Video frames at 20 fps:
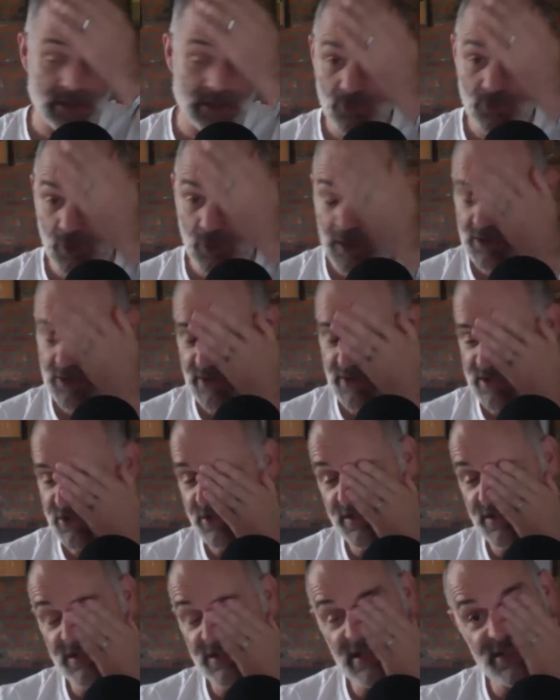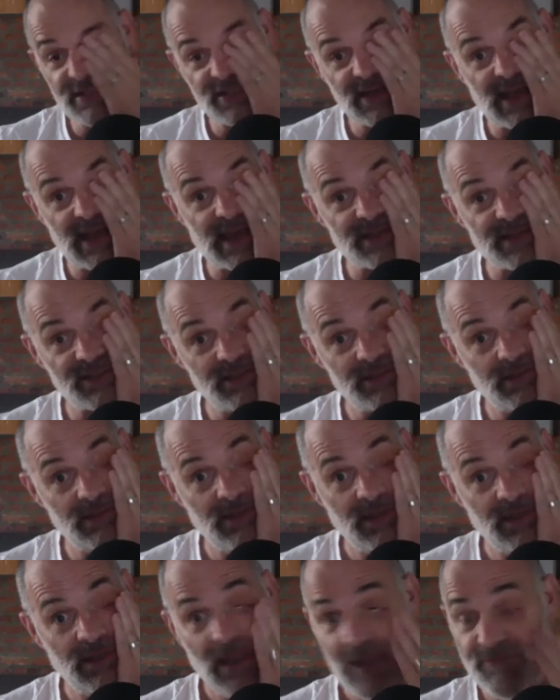what questions does it ask?
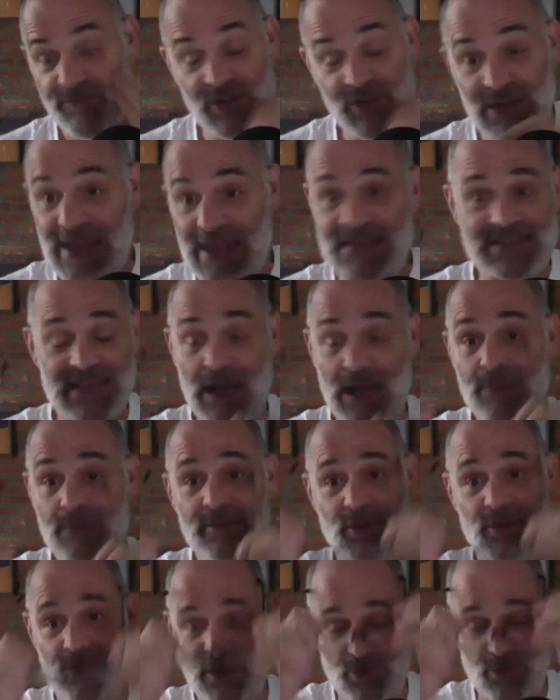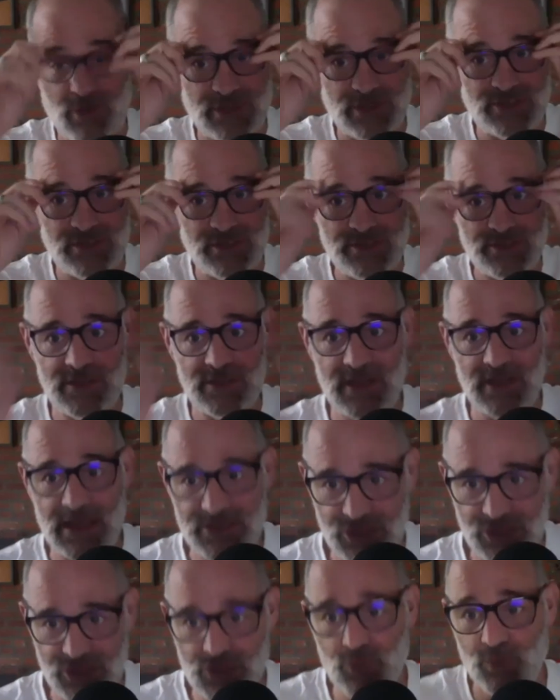If you can't tell me what questions it asks,
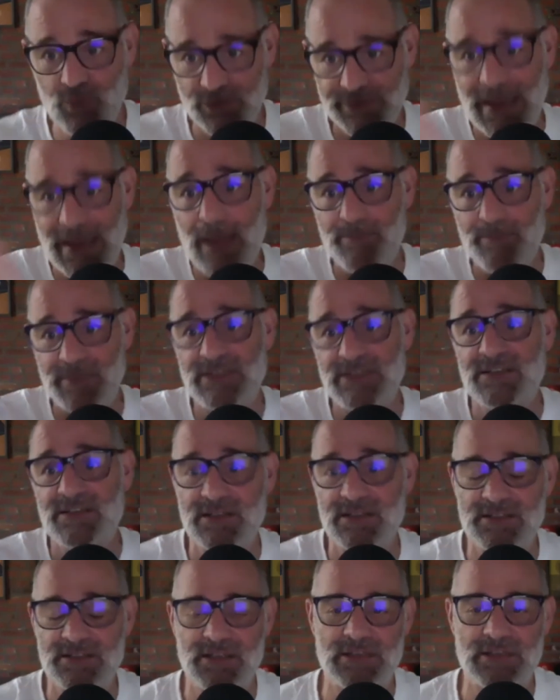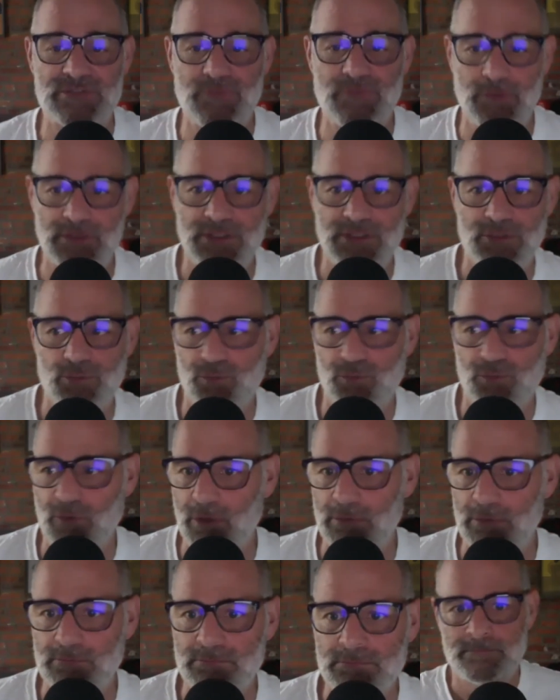you will not be successful in your role.
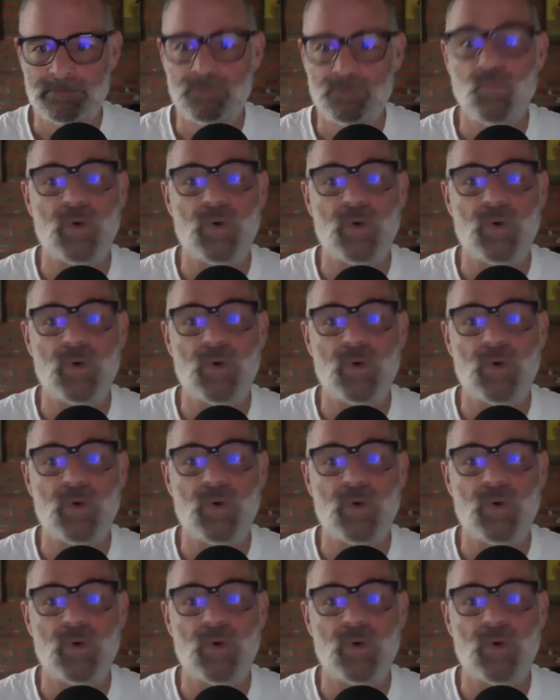What